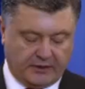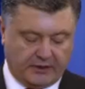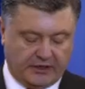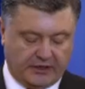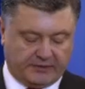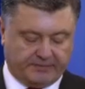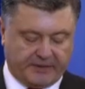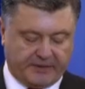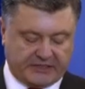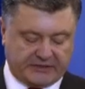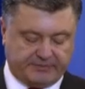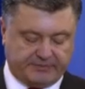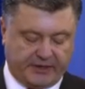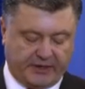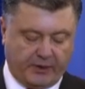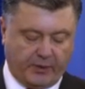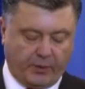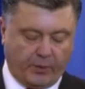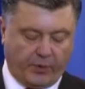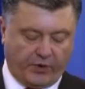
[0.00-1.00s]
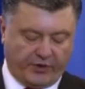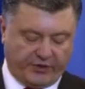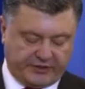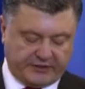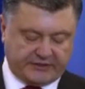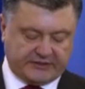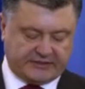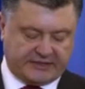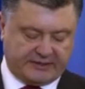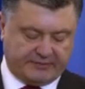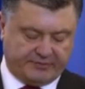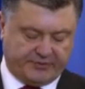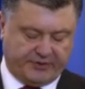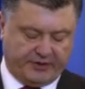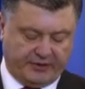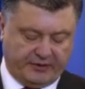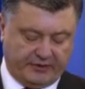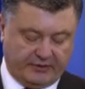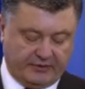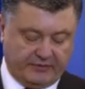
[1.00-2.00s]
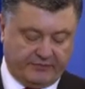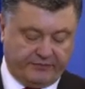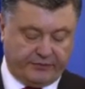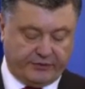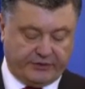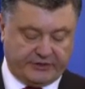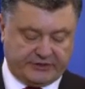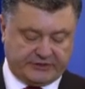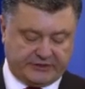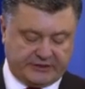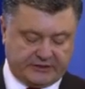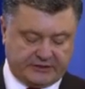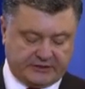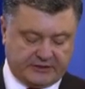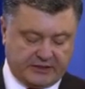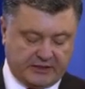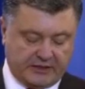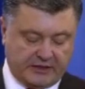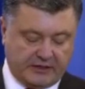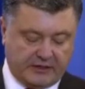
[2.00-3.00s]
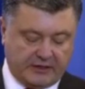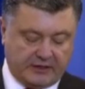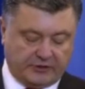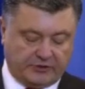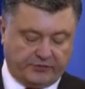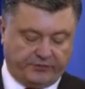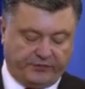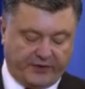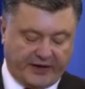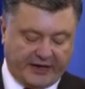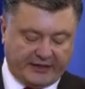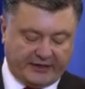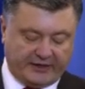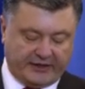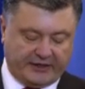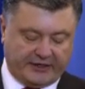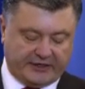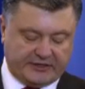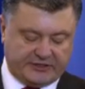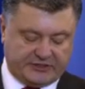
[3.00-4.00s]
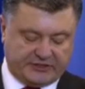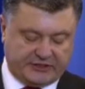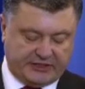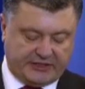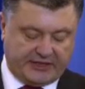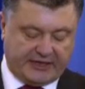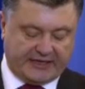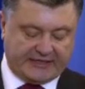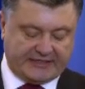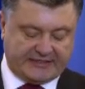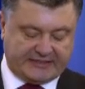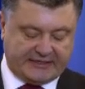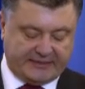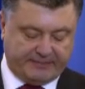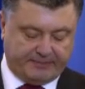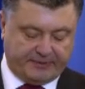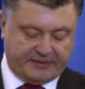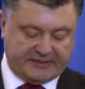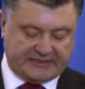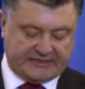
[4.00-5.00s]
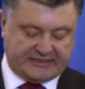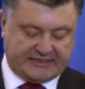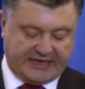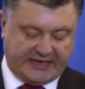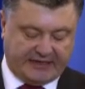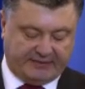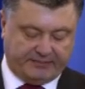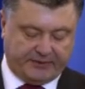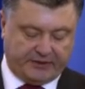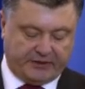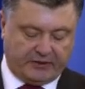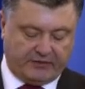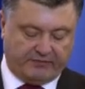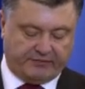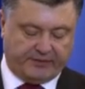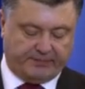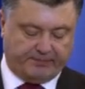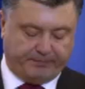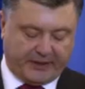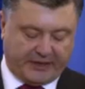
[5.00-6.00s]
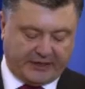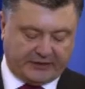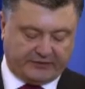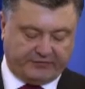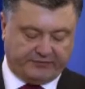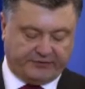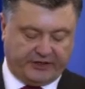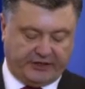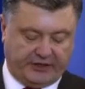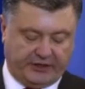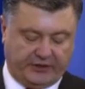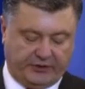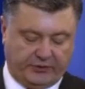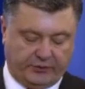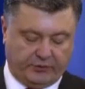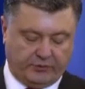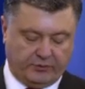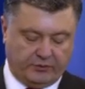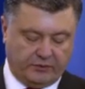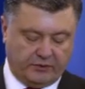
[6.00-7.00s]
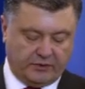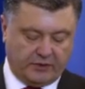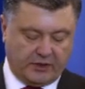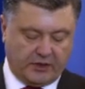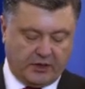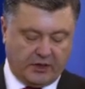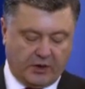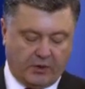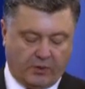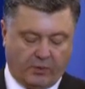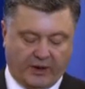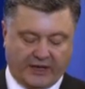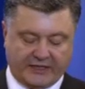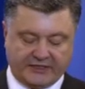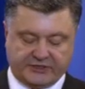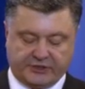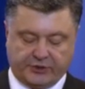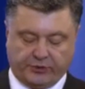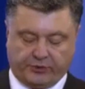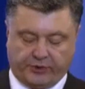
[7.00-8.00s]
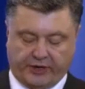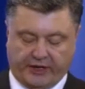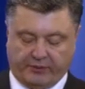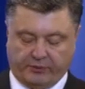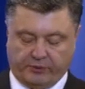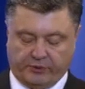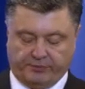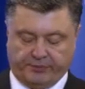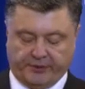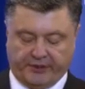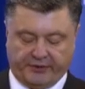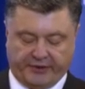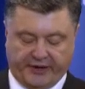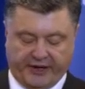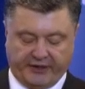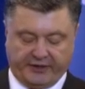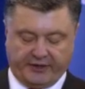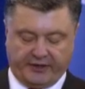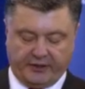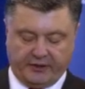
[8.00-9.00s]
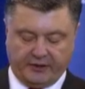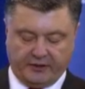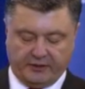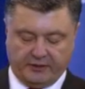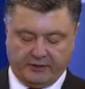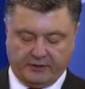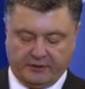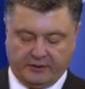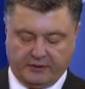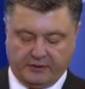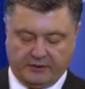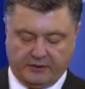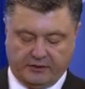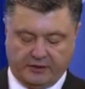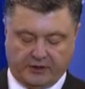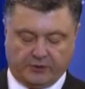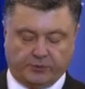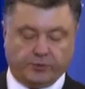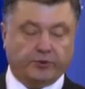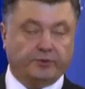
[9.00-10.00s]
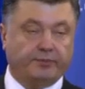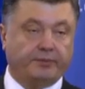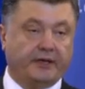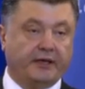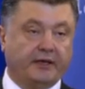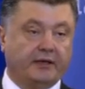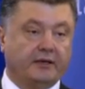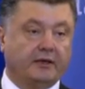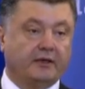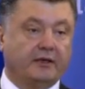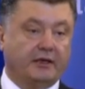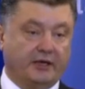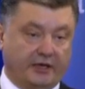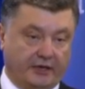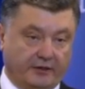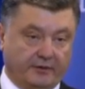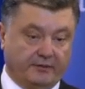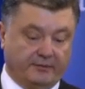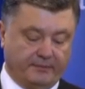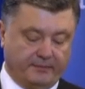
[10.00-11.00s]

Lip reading: It must be worth something, for instance, to finally consider a simple statement of the part of the EU. Once Ukraine will be ready, it will be in.